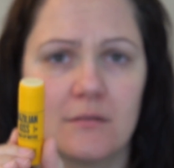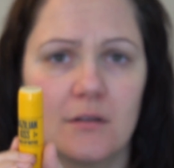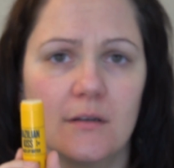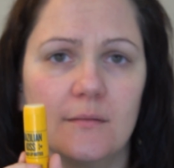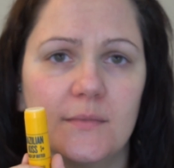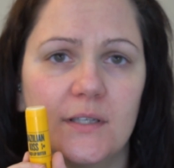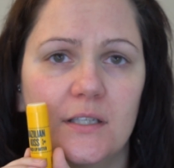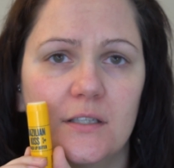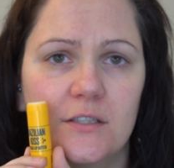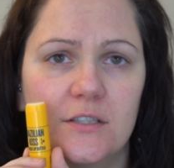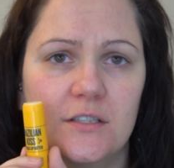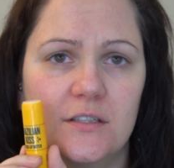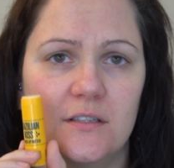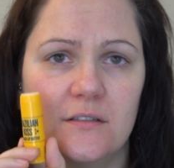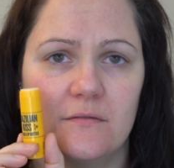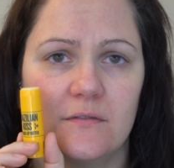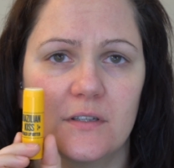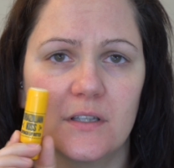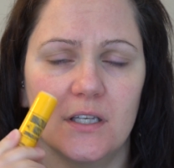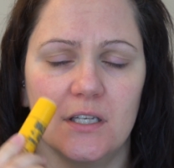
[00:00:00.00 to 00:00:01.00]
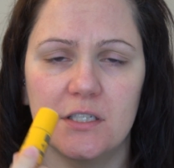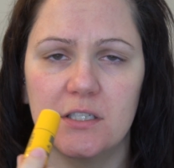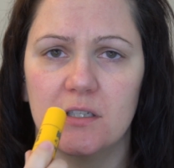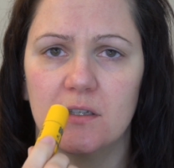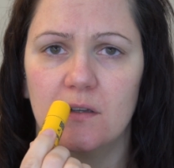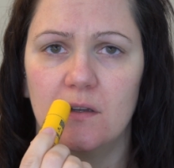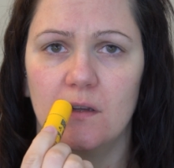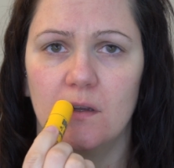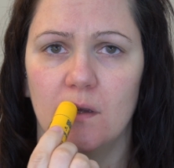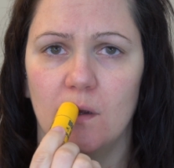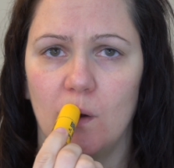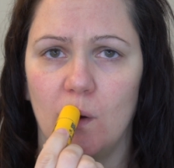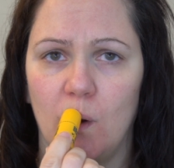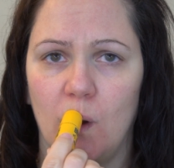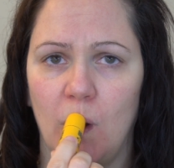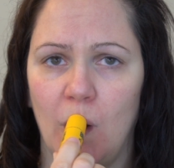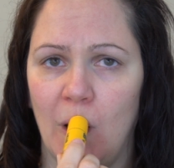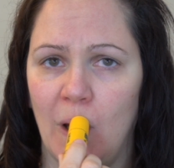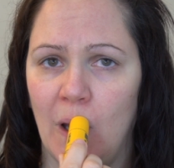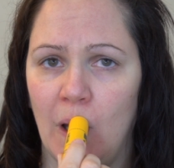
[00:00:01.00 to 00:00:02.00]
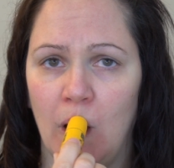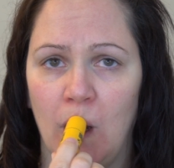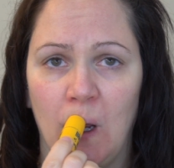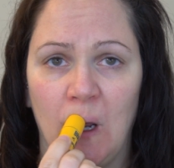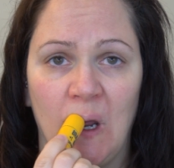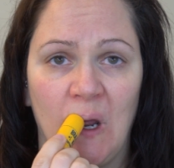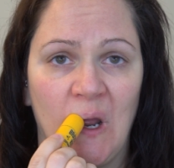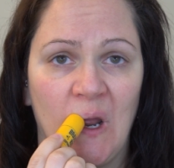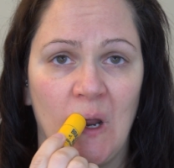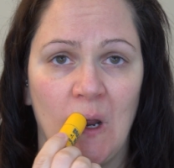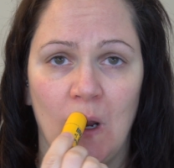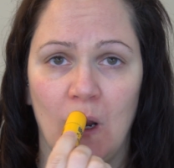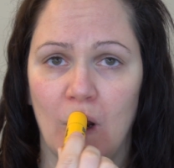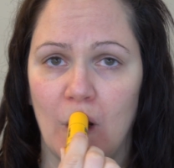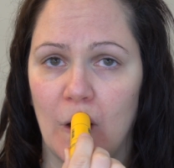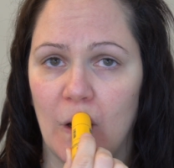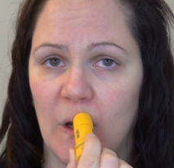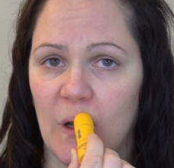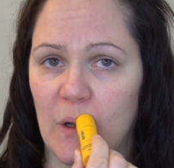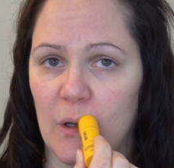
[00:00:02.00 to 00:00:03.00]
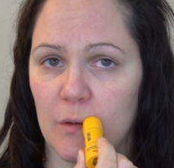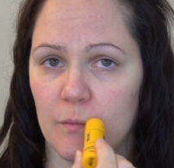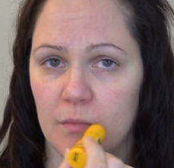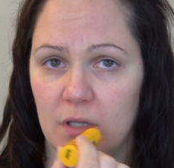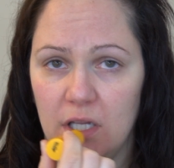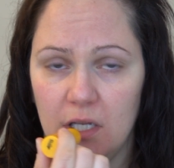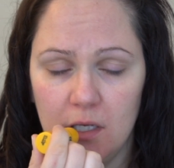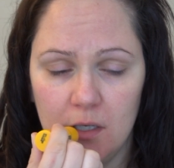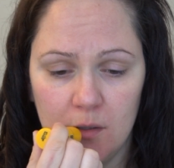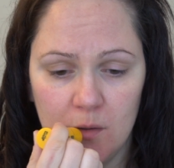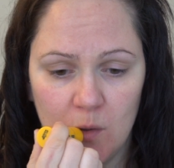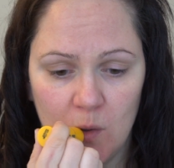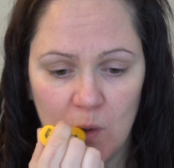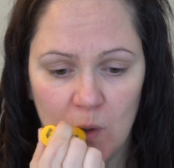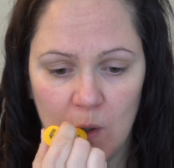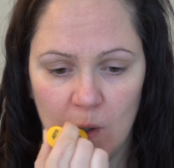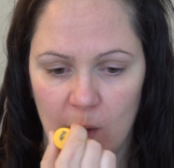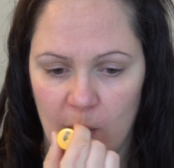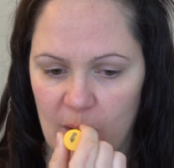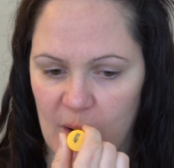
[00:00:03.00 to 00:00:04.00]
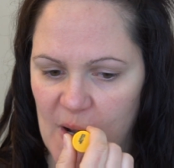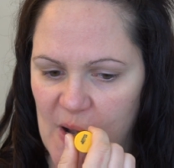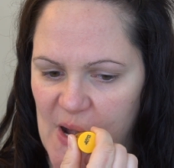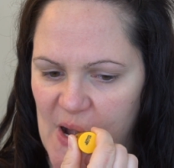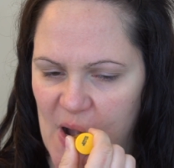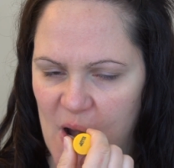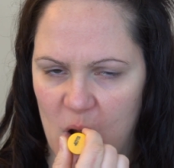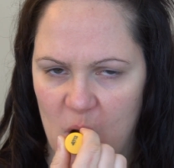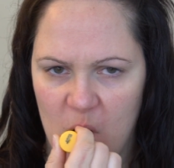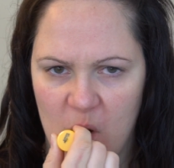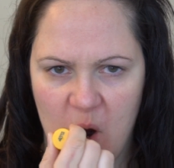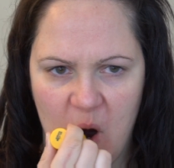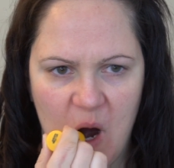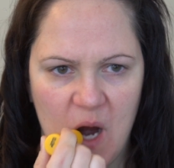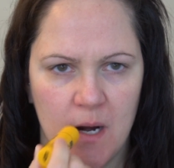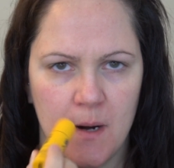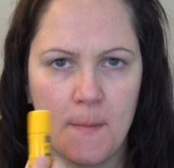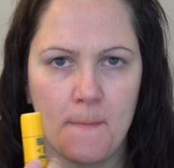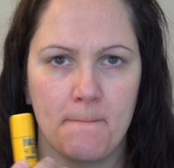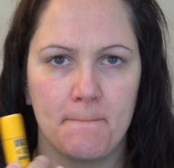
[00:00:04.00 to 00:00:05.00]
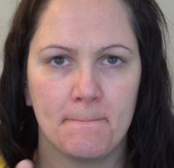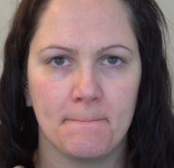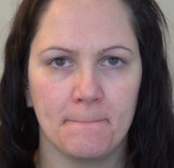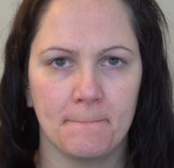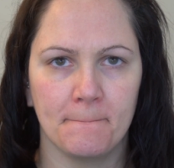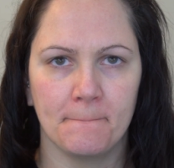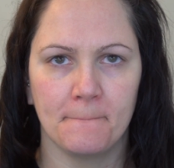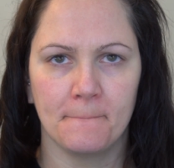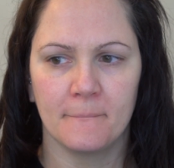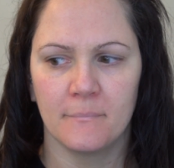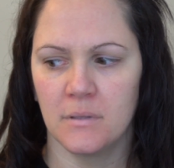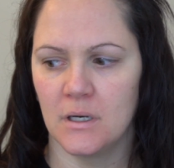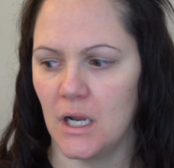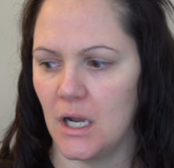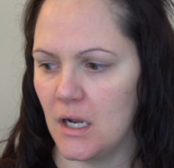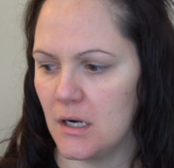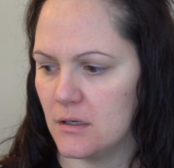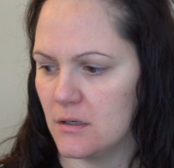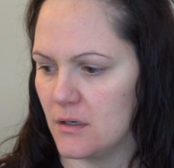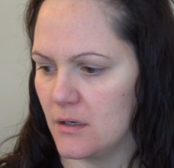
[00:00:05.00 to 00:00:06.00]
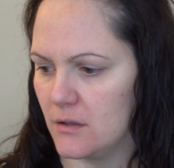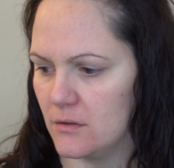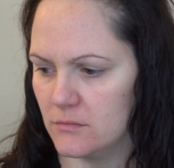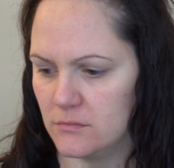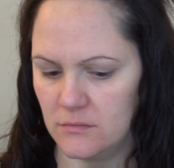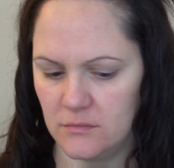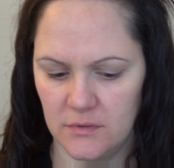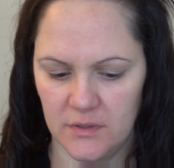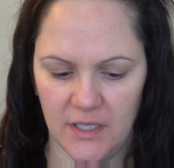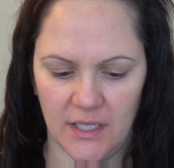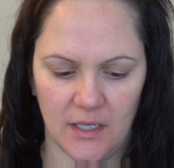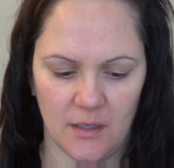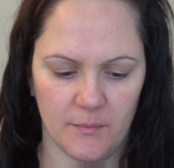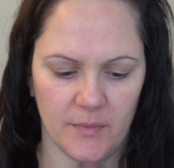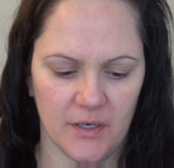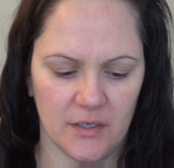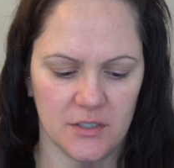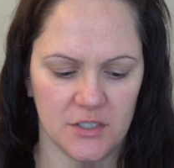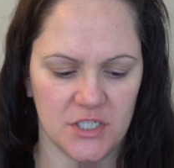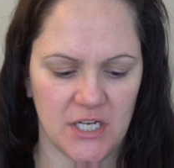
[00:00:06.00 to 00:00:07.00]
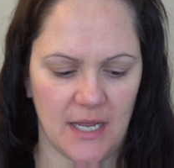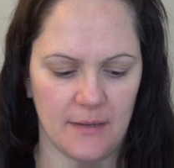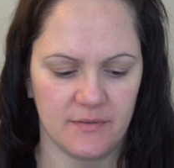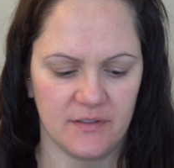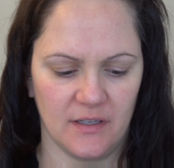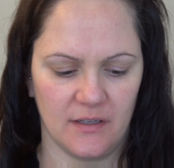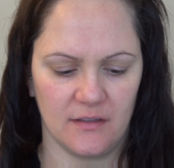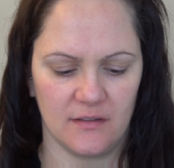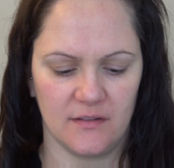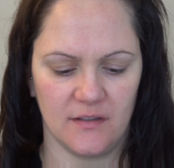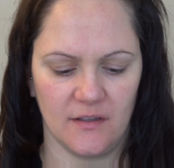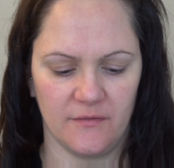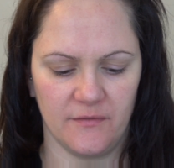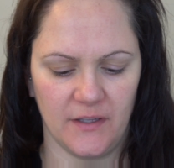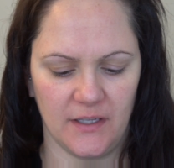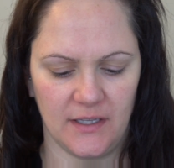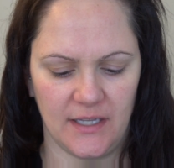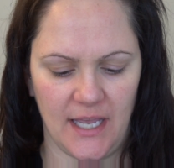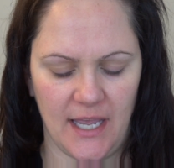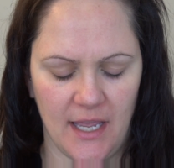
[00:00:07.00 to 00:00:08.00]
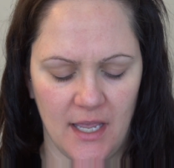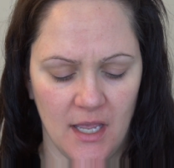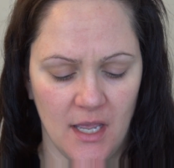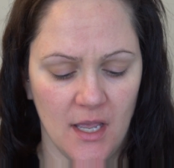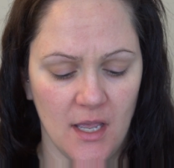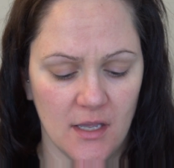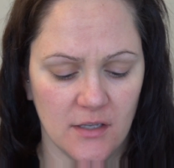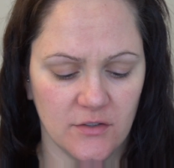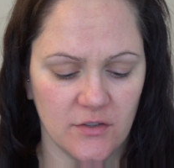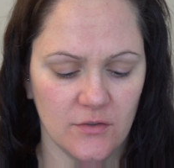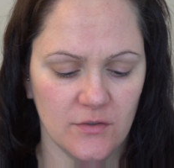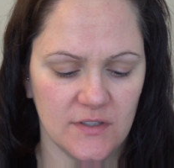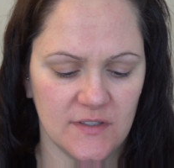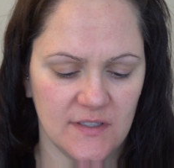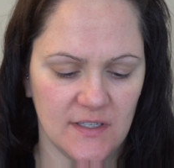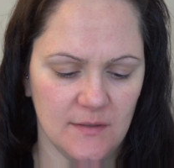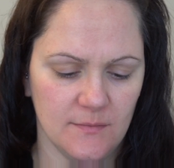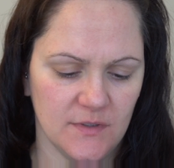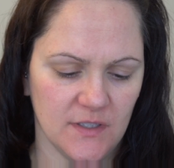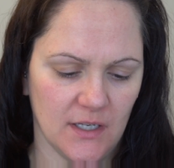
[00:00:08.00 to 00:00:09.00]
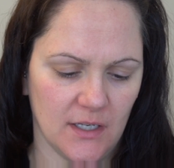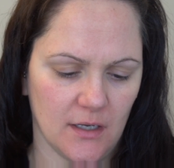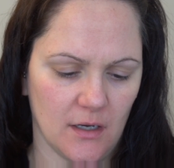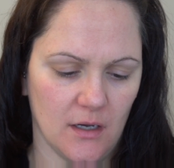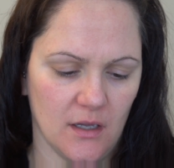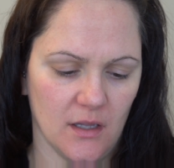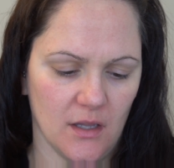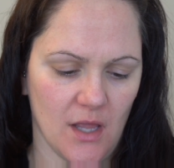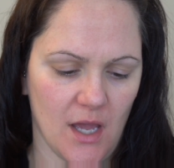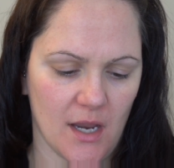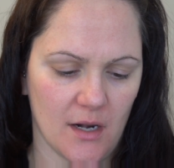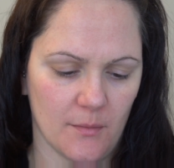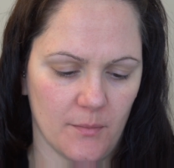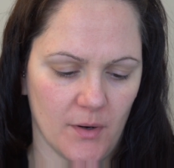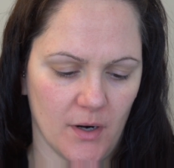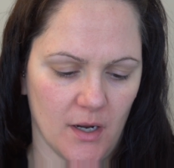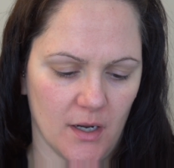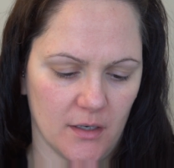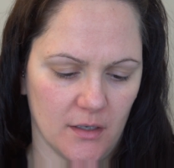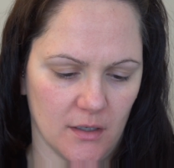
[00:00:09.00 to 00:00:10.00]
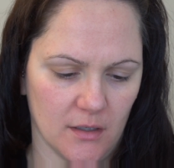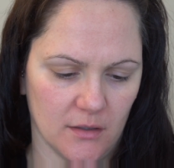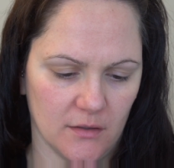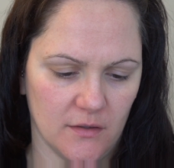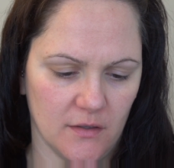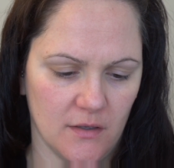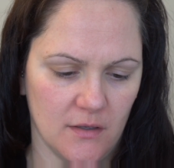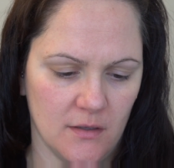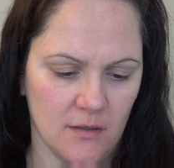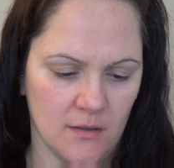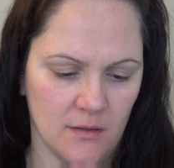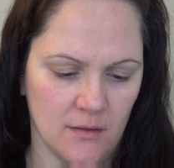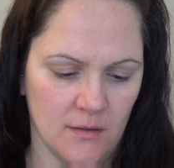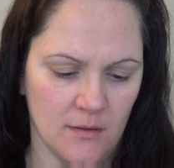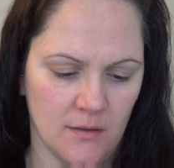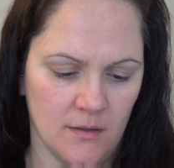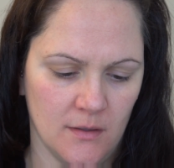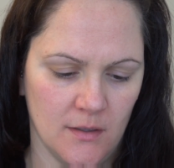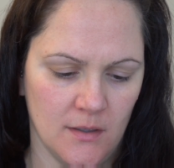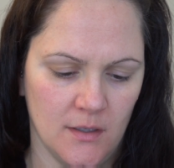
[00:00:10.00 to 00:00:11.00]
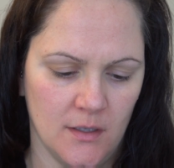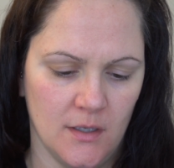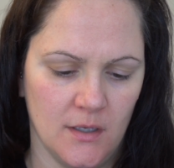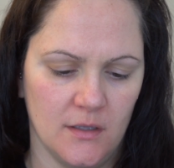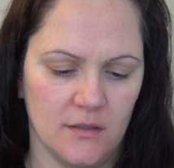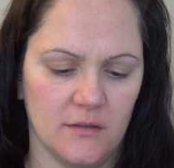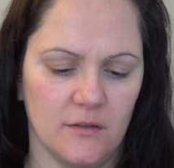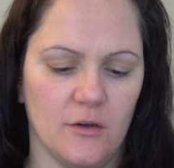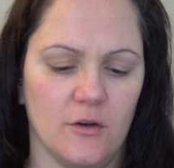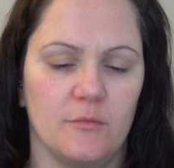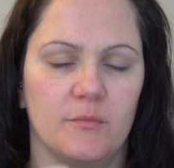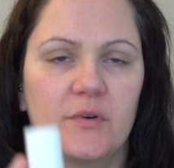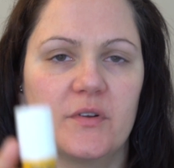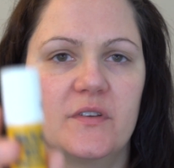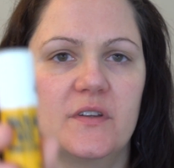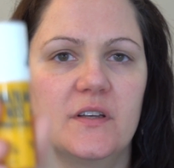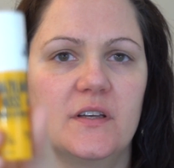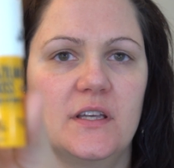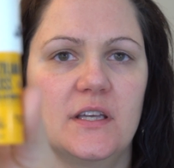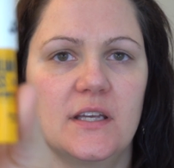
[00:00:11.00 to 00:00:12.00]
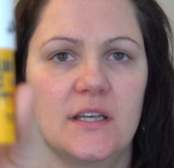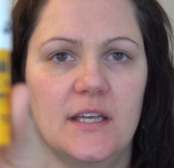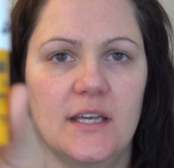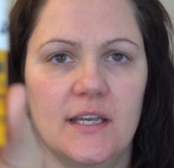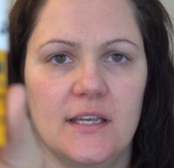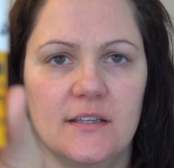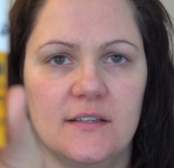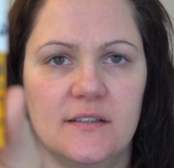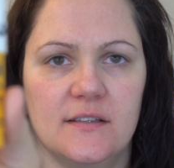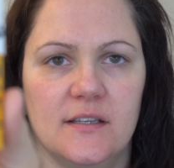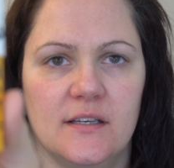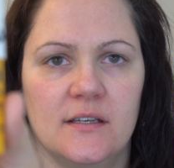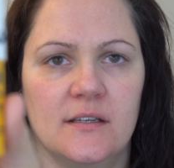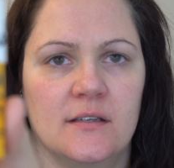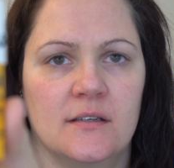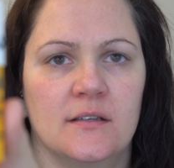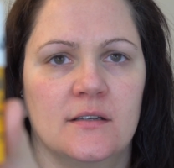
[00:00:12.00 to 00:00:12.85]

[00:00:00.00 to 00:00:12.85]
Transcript: I mean, just in relation to me, you know, I don't know, like compared to Chapstick and stuff like that. So it seems like a lot of product. It's called Brazilian Kiss.